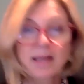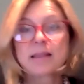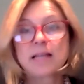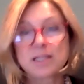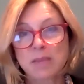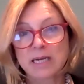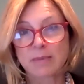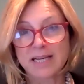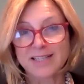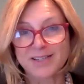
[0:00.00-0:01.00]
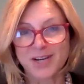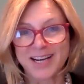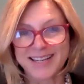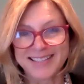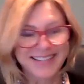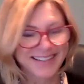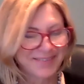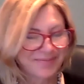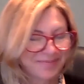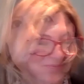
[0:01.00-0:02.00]
There's many messages.
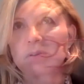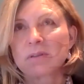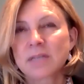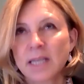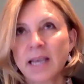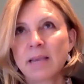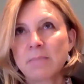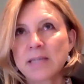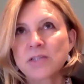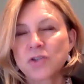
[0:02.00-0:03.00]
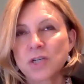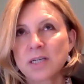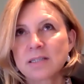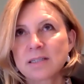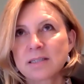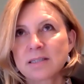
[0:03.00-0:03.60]
The key message is